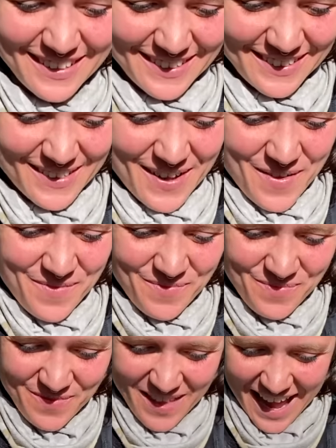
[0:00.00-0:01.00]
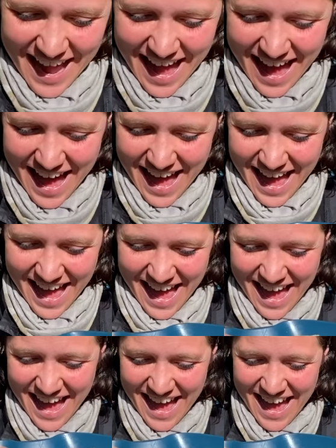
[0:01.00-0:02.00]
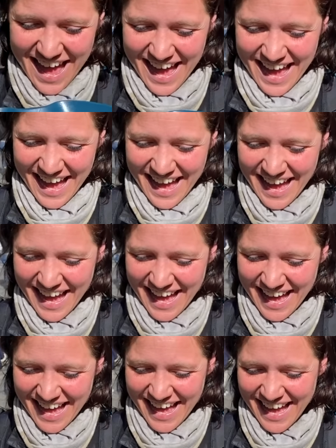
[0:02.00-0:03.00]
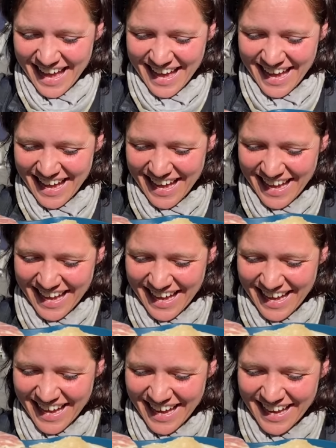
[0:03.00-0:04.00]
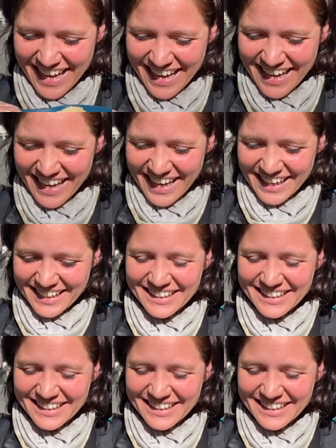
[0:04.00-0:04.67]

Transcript: Lunch is served, hey? Look at that. Wow.